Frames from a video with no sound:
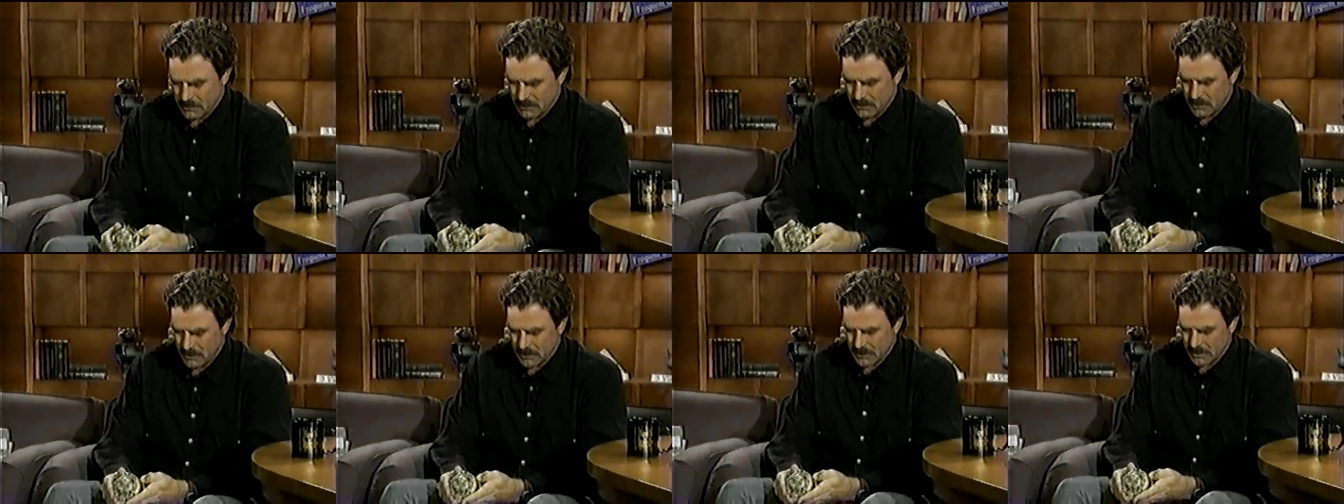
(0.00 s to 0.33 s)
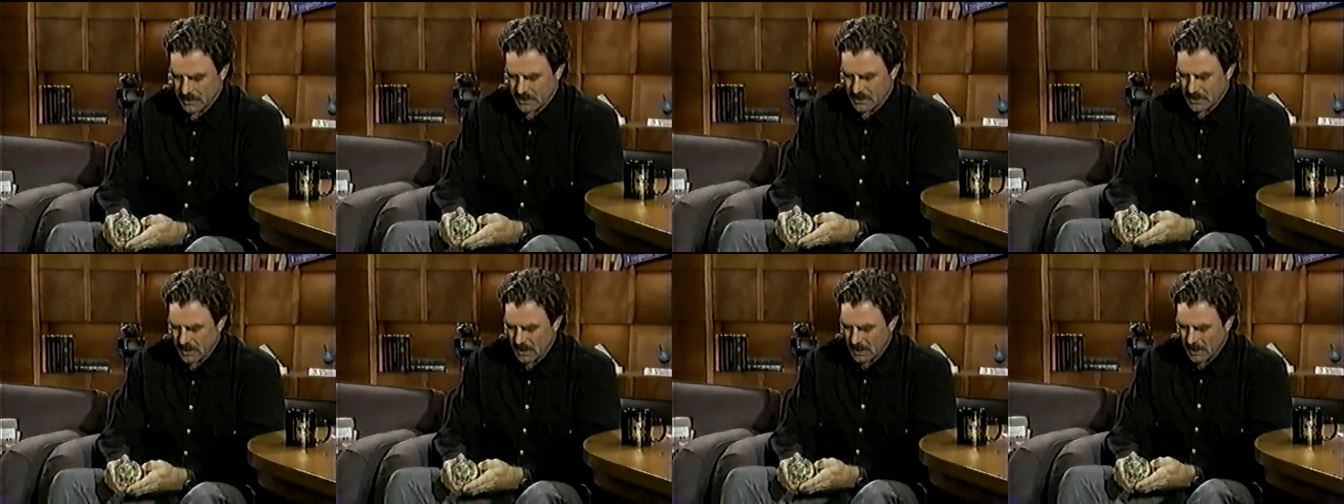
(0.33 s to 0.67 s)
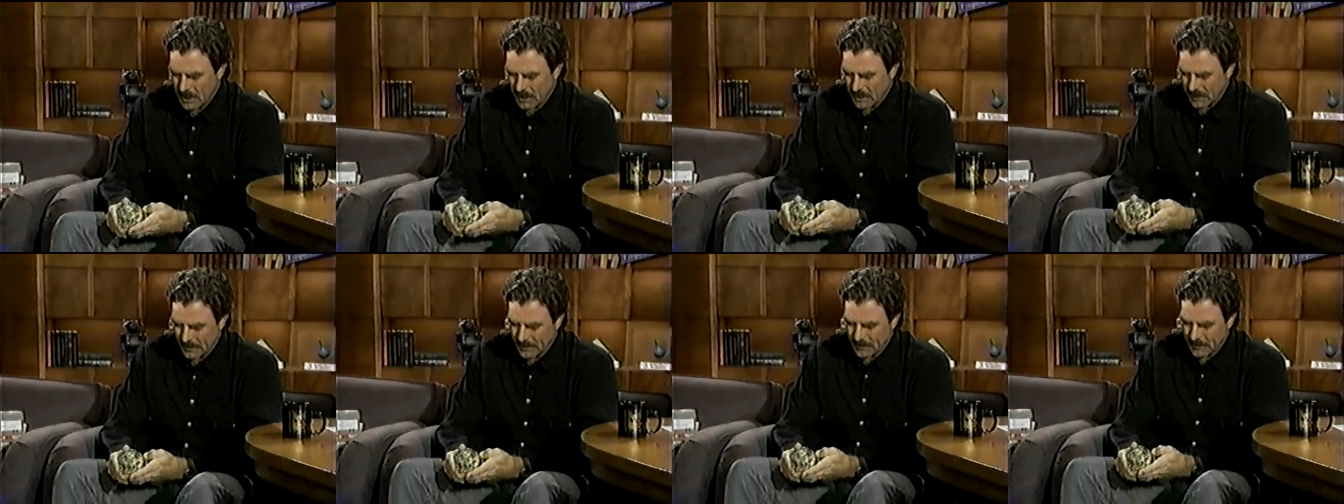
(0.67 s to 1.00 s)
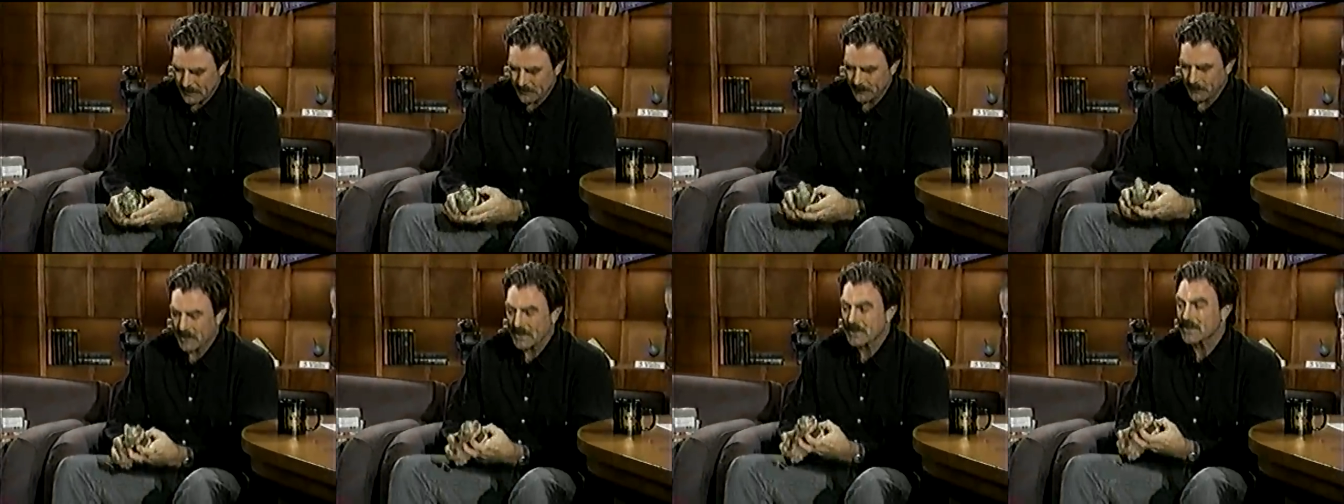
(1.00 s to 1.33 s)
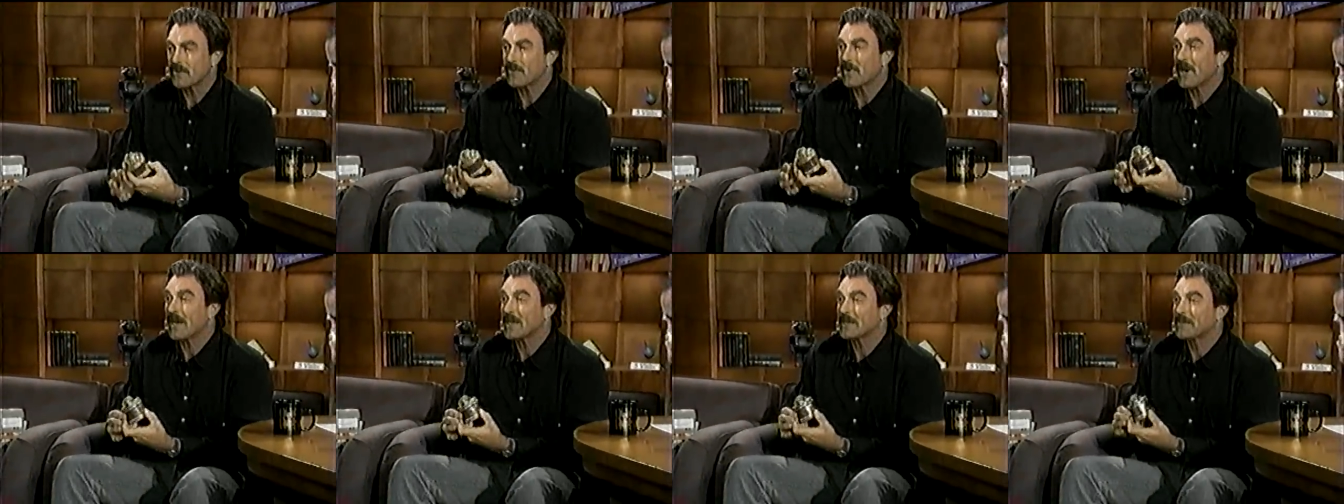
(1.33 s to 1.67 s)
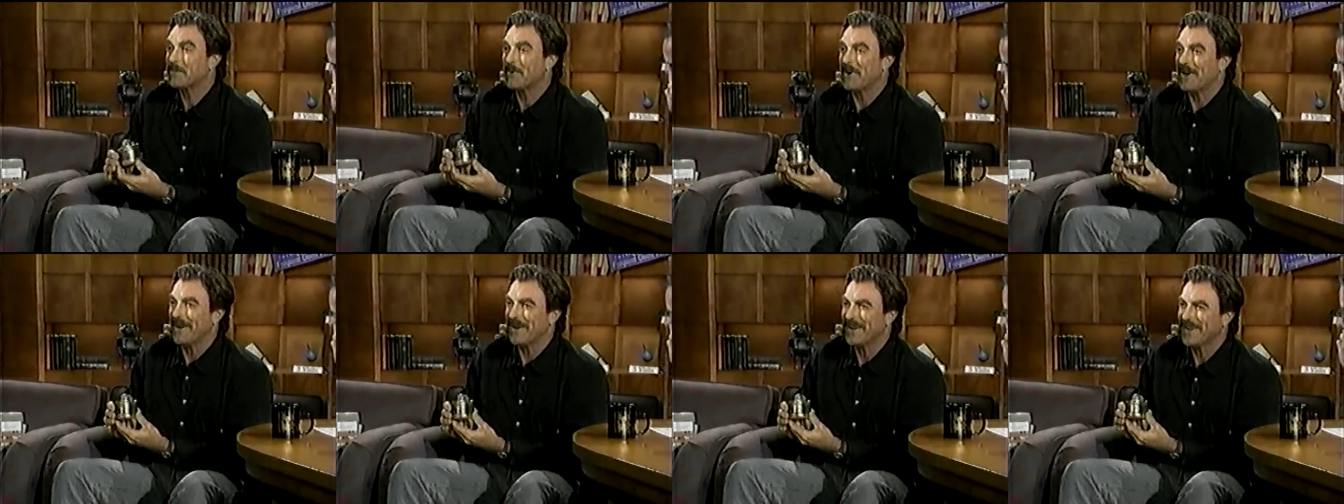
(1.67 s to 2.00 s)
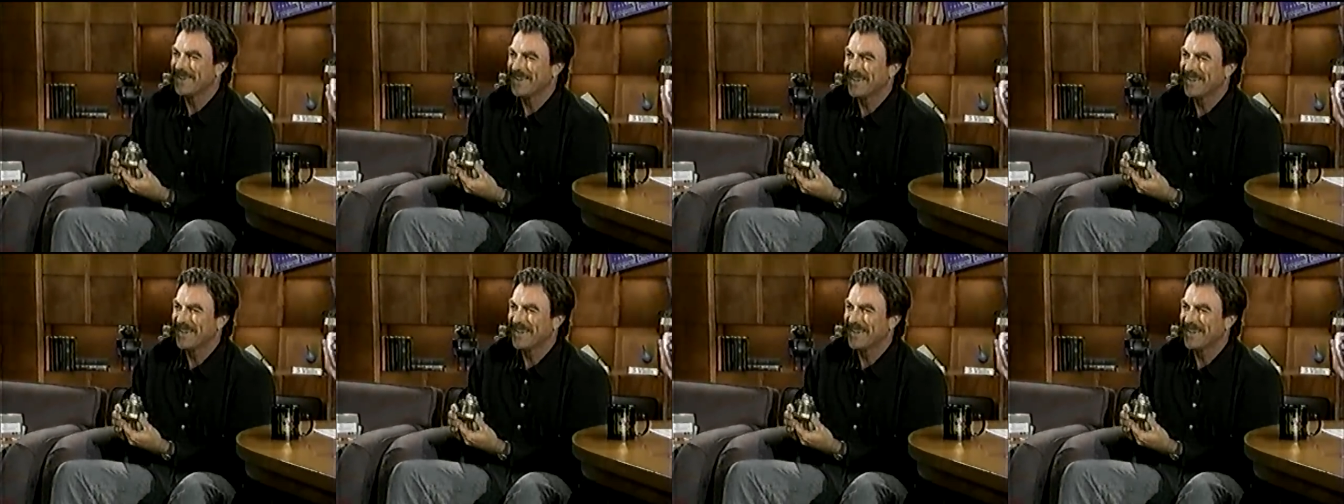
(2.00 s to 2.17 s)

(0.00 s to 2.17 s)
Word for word: Good God. It's a raspberry.